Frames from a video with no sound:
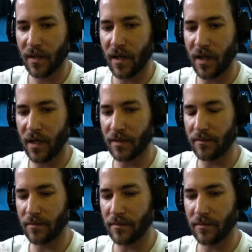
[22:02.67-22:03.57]

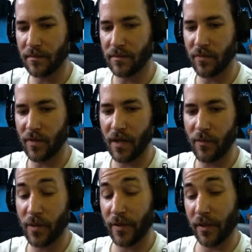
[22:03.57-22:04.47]
Um,
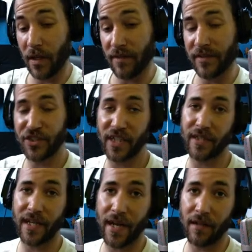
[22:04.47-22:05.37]
we would love to check
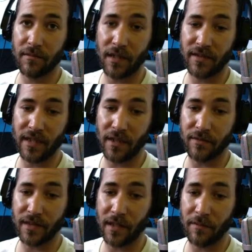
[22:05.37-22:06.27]
that out
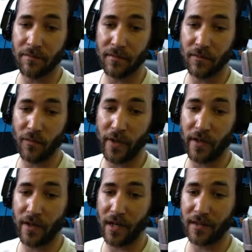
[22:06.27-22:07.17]
ourselves. Um, we're
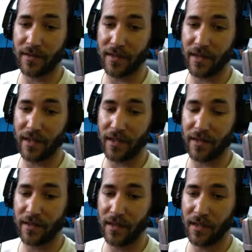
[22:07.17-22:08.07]
not. Uh,
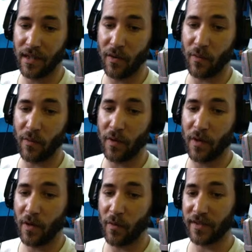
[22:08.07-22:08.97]
Hi, Russell.
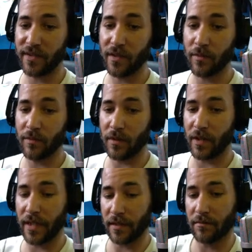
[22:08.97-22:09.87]
We're still
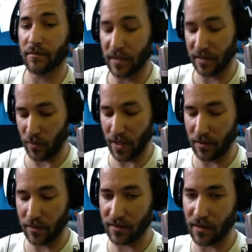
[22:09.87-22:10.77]
learning as
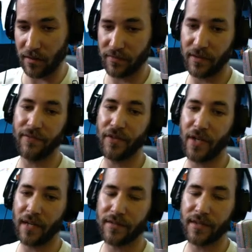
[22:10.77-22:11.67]
well, and so if, if you
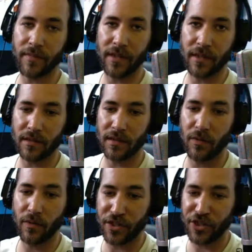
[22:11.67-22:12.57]
have something
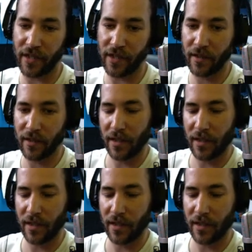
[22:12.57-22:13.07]
you want to share,